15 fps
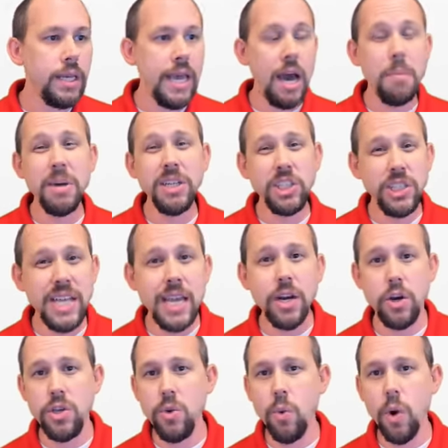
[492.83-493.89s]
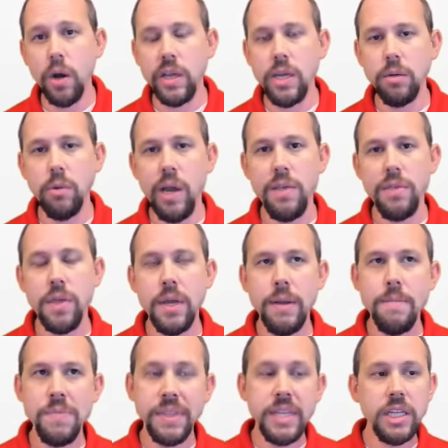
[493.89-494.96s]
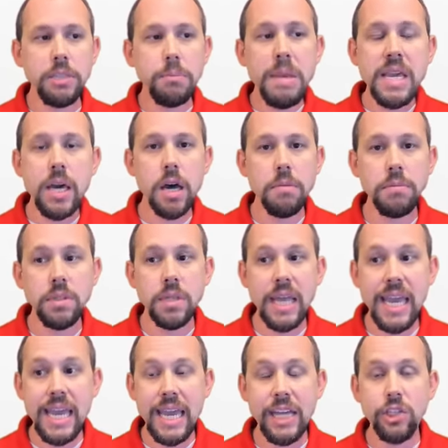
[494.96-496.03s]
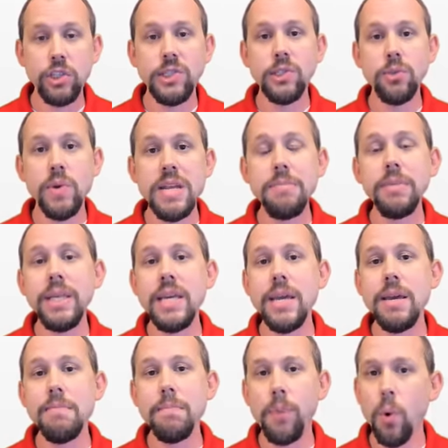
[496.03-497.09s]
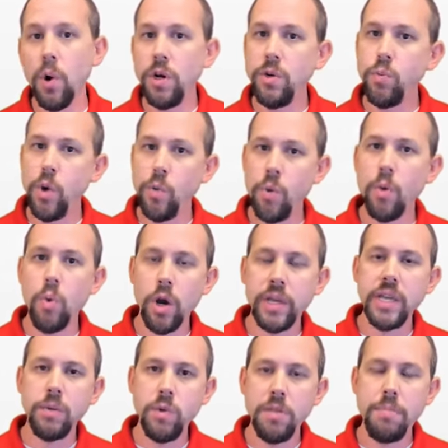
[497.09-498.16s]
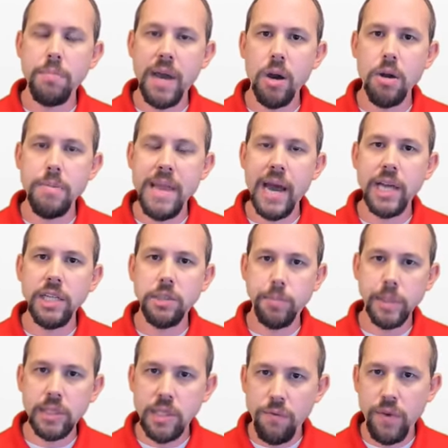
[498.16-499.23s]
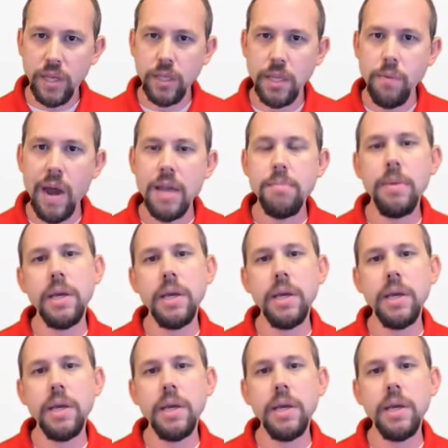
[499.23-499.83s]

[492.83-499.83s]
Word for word: How much data are you working with? This becomes extremely important when we're working with Power BI specifically, right?